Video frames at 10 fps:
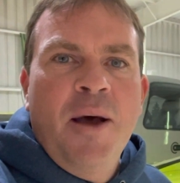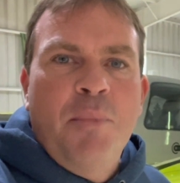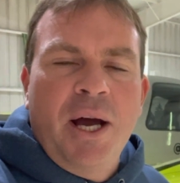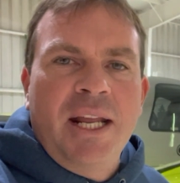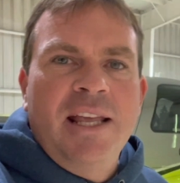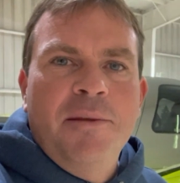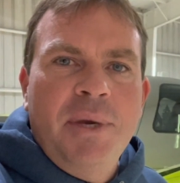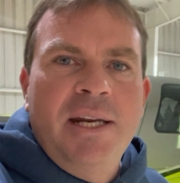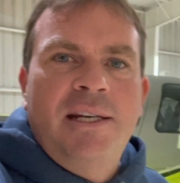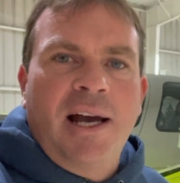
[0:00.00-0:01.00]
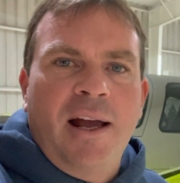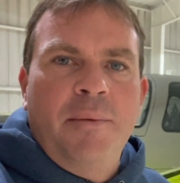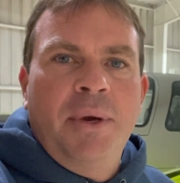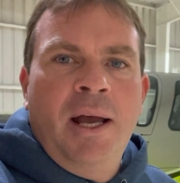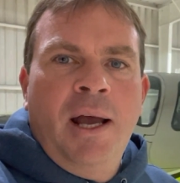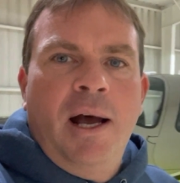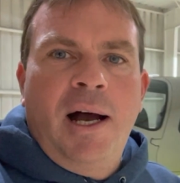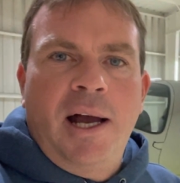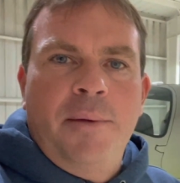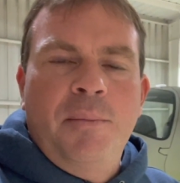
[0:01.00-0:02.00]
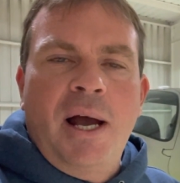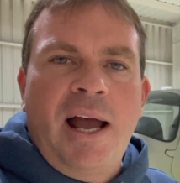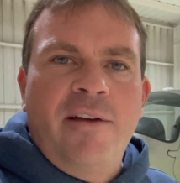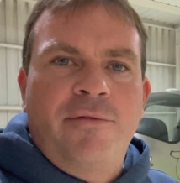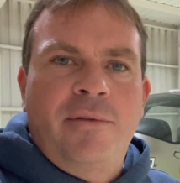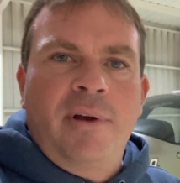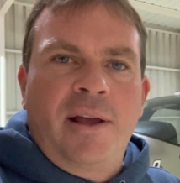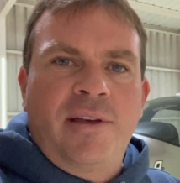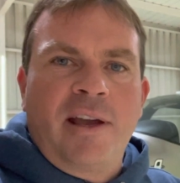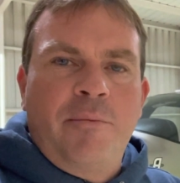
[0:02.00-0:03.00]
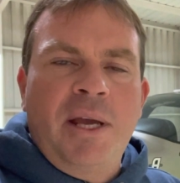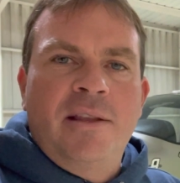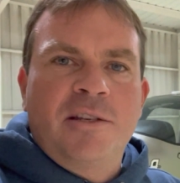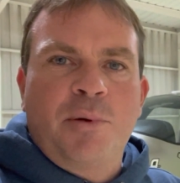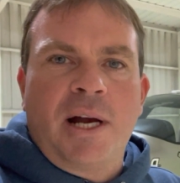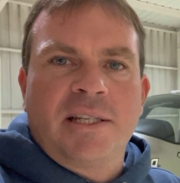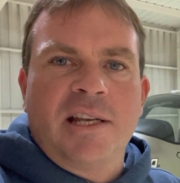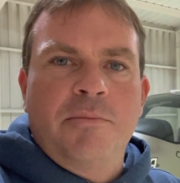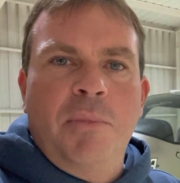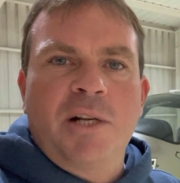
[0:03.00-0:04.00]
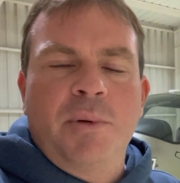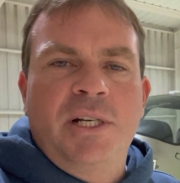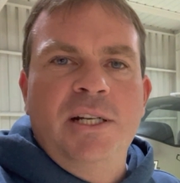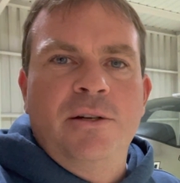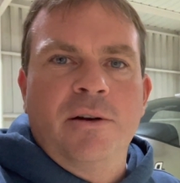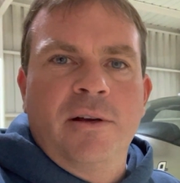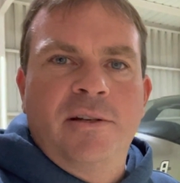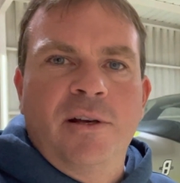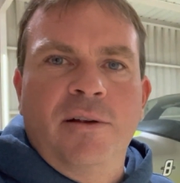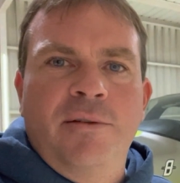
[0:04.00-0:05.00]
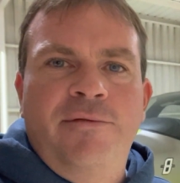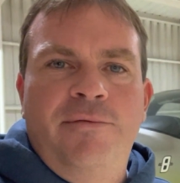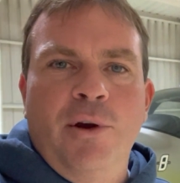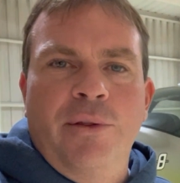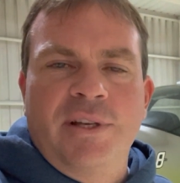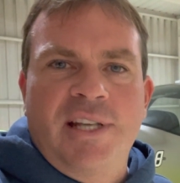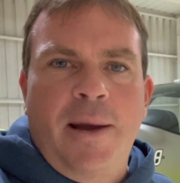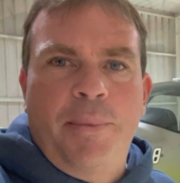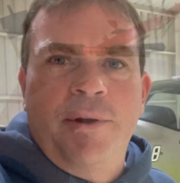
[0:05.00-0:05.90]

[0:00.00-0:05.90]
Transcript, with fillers: But in the meantime, um, I, have, I think I've made this process much, much easier to, to fuel this up.